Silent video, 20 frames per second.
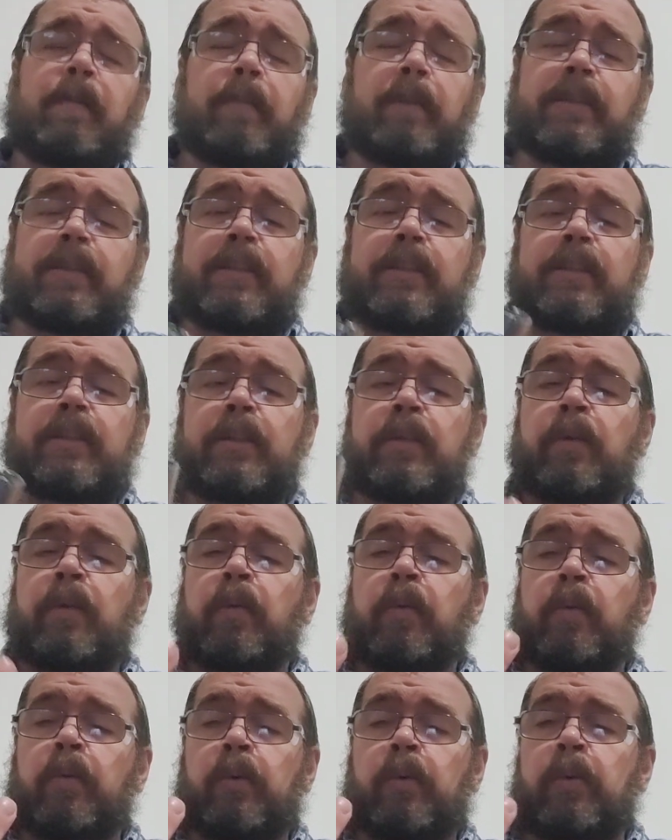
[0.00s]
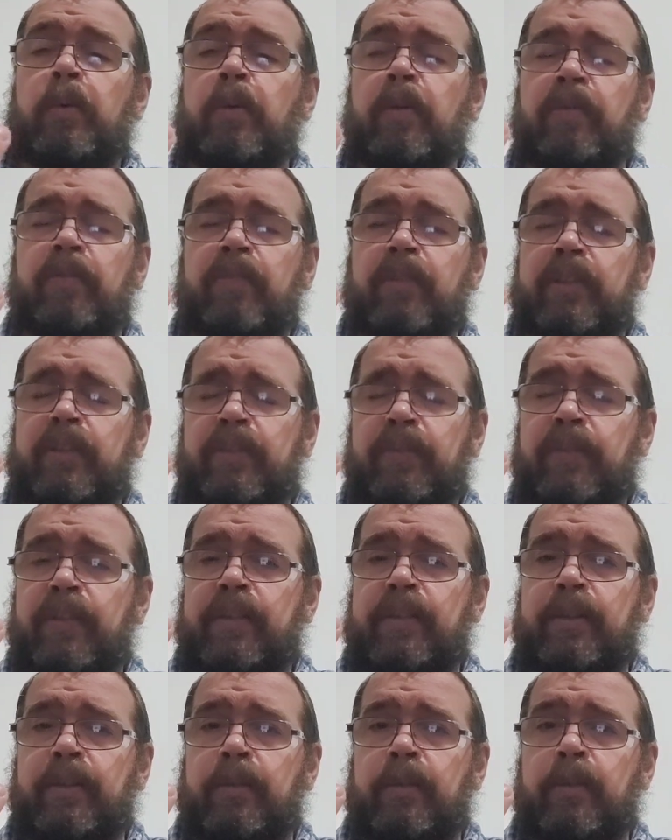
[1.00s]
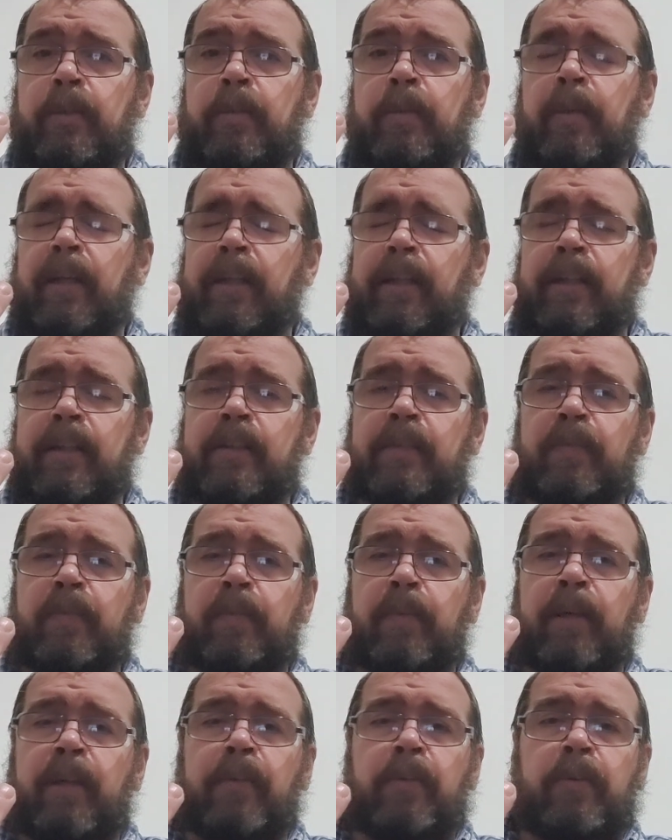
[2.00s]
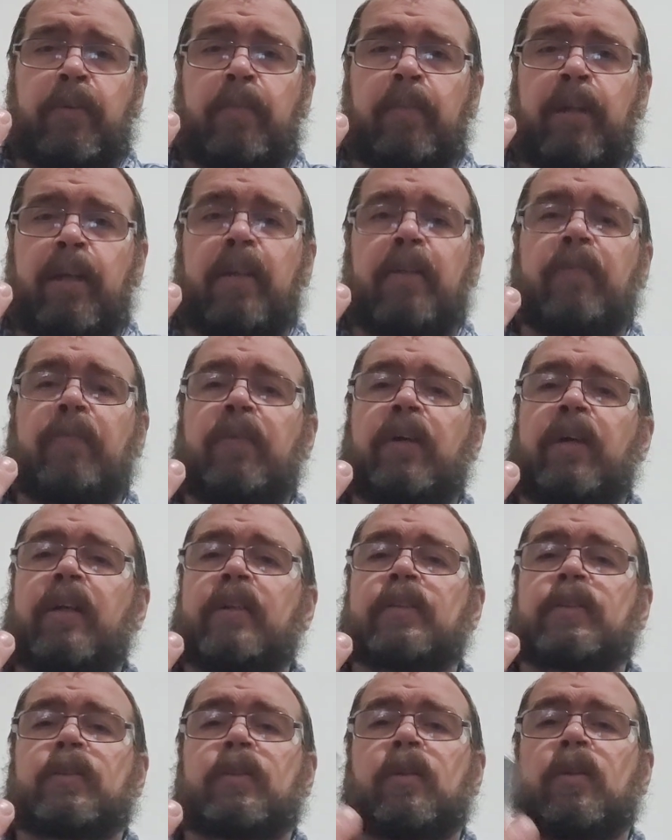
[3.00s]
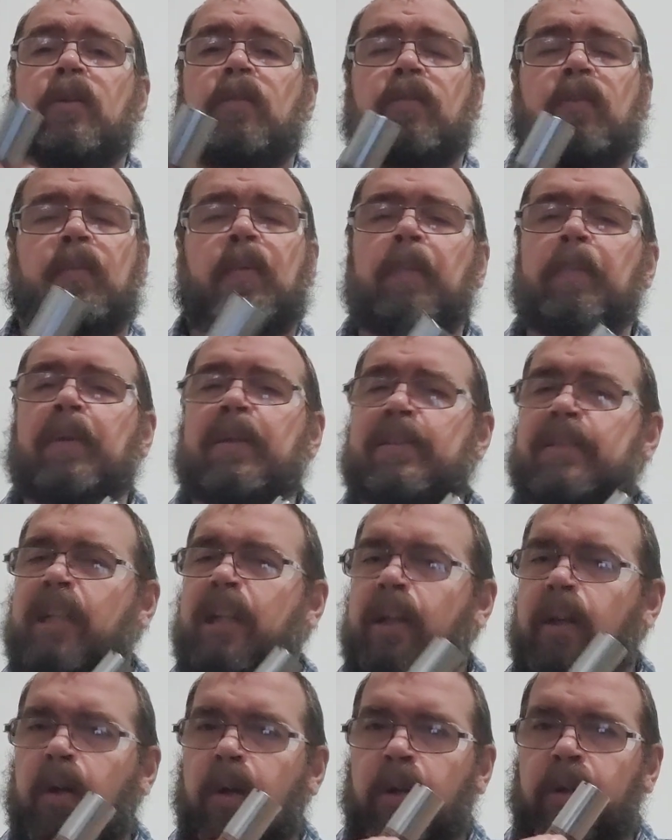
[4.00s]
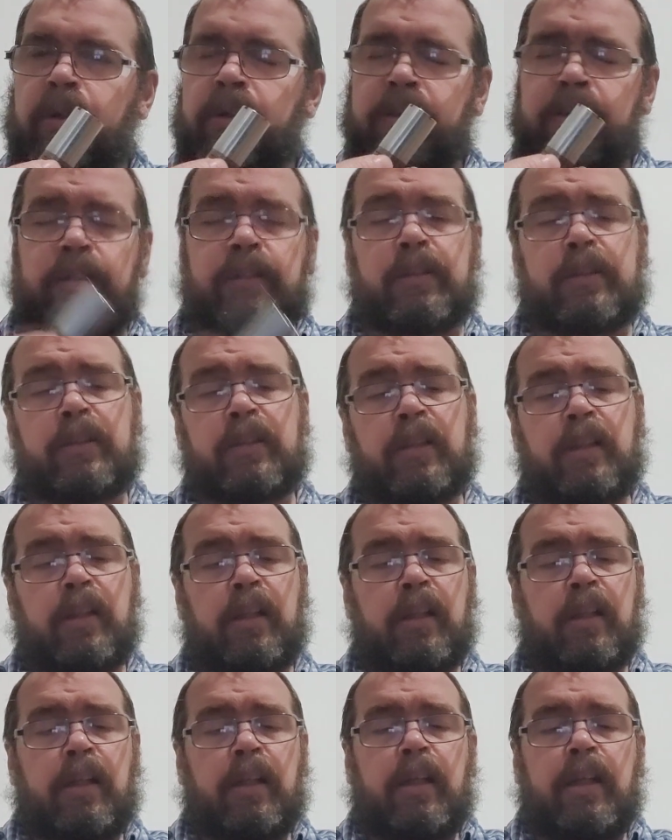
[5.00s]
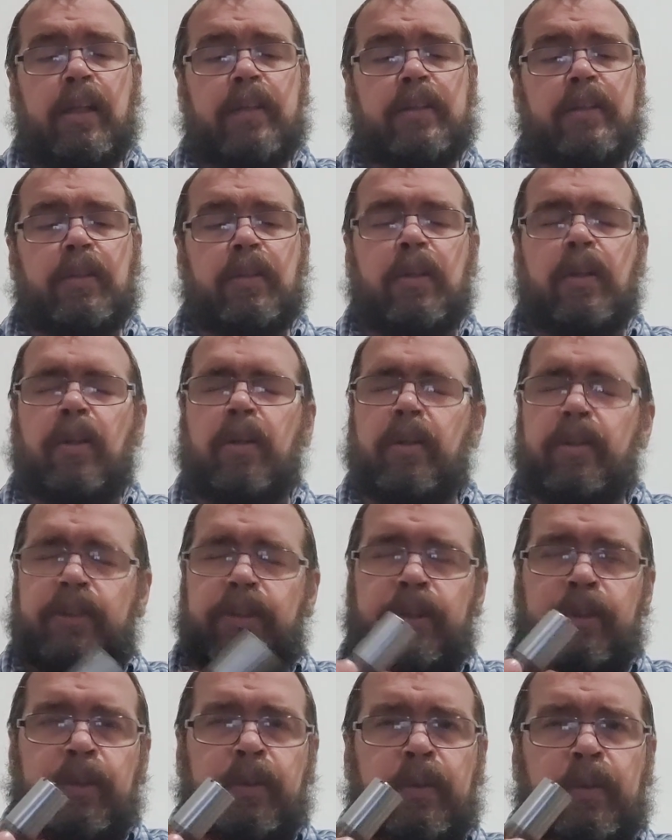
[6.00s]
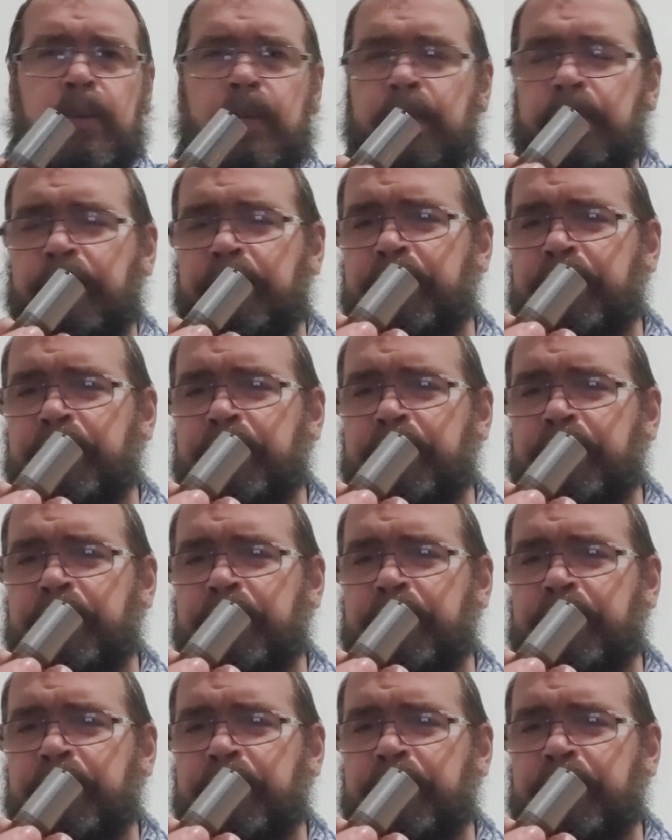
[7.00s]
But as a general rule, a flush fit choke tube like this from either the manufacturer or from a place like Carlson's is going to cost you